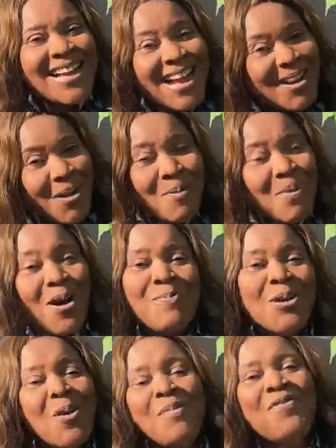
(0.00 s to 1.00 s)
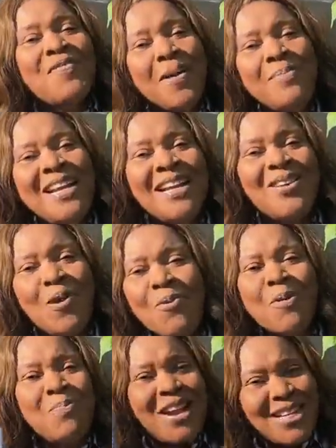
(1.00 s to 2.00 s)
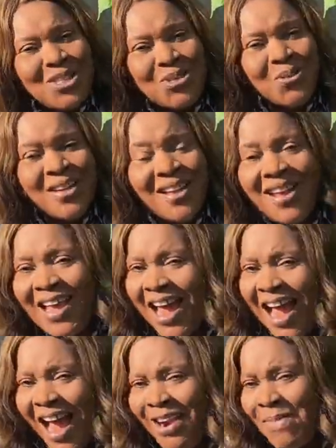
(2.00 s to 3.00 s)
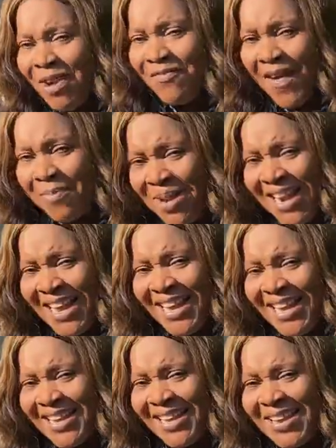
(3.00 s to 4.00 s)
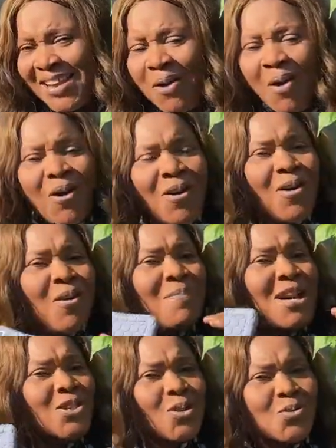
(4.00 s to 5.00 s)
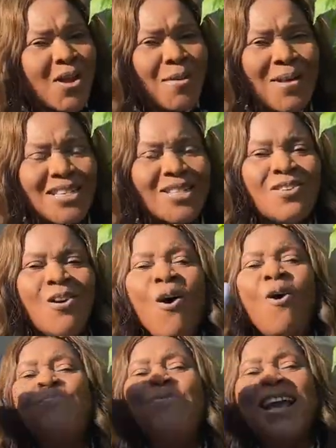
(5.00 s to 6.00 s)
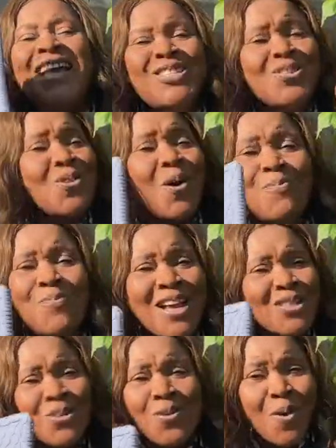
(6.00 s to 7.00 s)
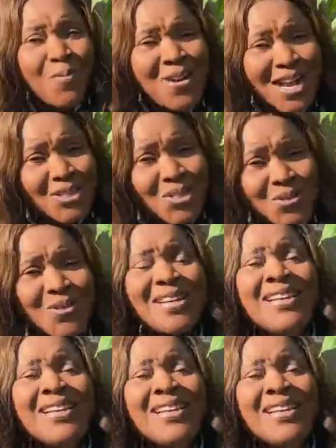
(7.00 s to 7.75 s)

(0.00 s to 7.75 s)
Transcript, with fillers: Come on, become a family. God will bless you. And my family, all my subscribers, God bless you, God bless you, God bless you.